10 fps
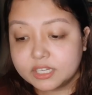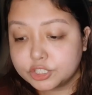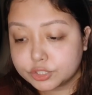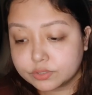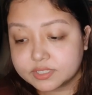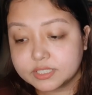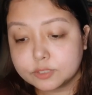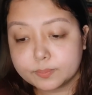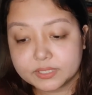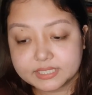chosen to
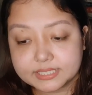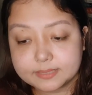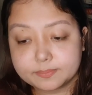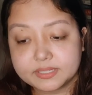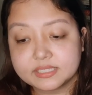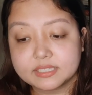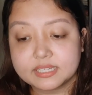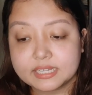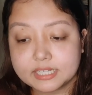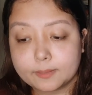participate in